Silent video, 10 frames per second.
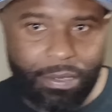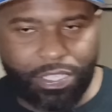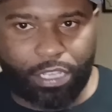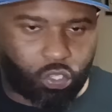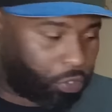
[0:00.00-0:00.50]

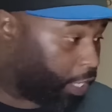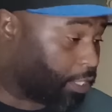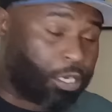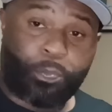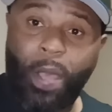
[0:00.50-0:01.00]
cell. So niggas
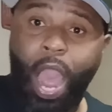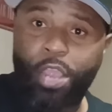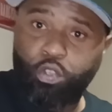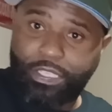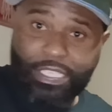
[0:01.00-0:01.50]
in the pod, you
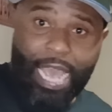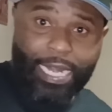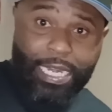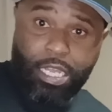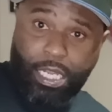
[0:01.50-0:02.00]
can see how
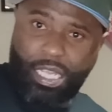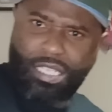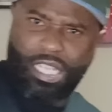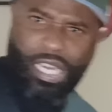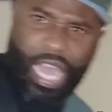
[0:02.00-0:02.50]
they looking. Niggas
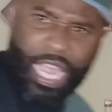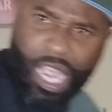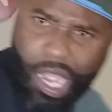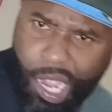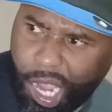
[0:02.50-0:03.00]
looking like.
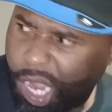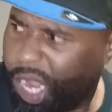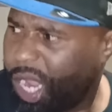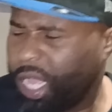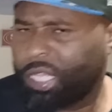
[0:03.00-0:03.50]

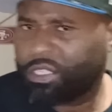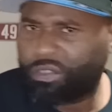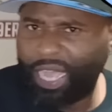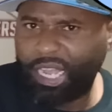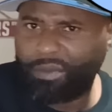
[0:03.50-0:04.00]
So
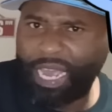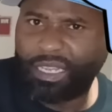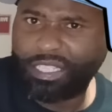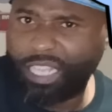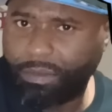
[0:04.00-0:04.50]
I come down the
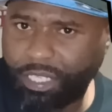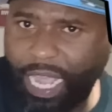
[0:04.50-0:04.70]
steps and I